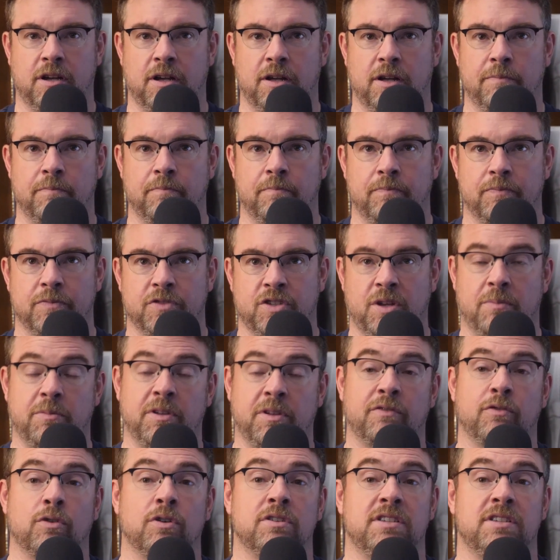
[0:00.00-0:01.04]
something
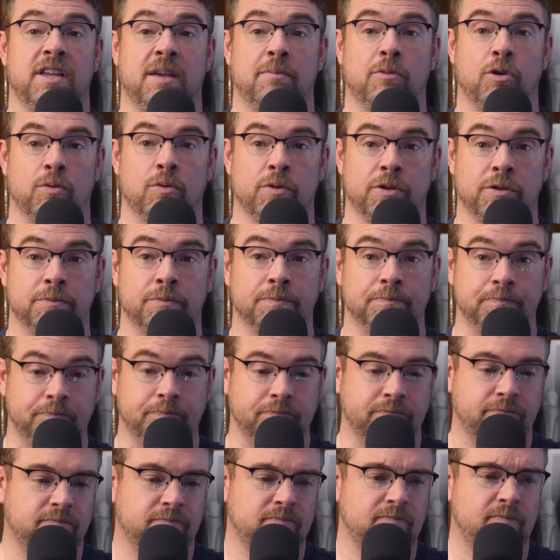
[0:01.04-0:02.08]
for a demo reel,
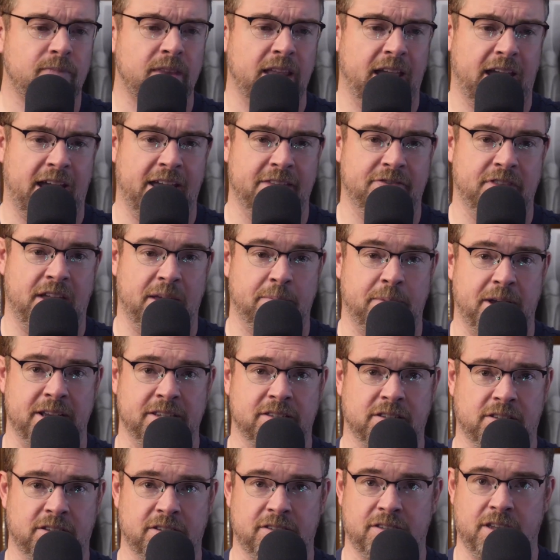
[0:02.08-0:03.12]
and they
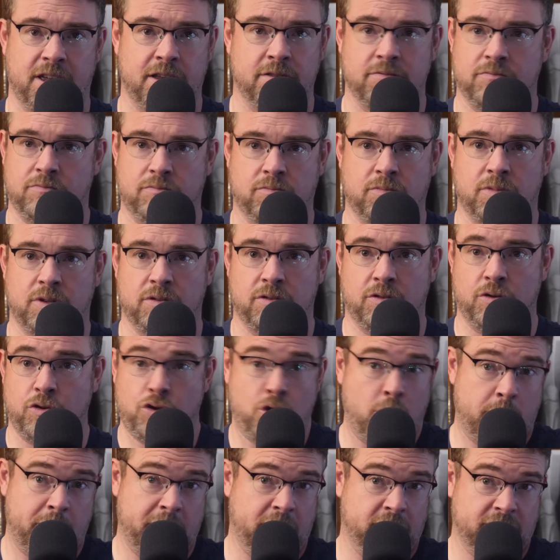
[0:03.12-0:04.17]
basically said
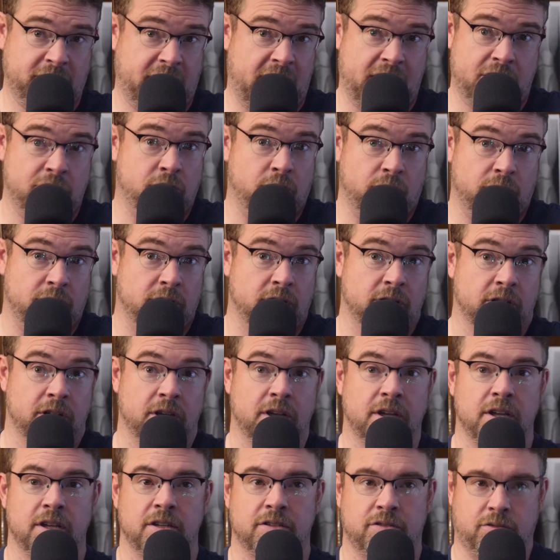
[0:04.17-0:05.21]
nobody else entered.
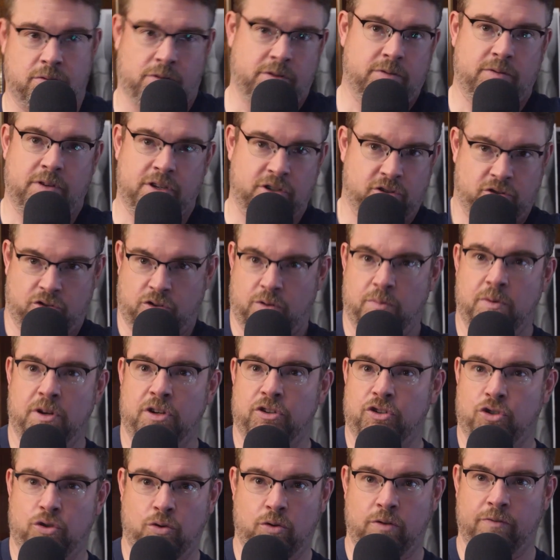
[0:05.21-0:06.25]
So it should have been a
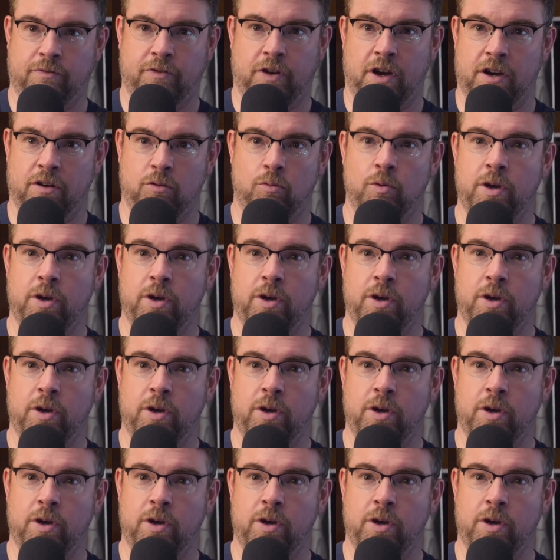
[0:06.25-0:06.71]
surefire win.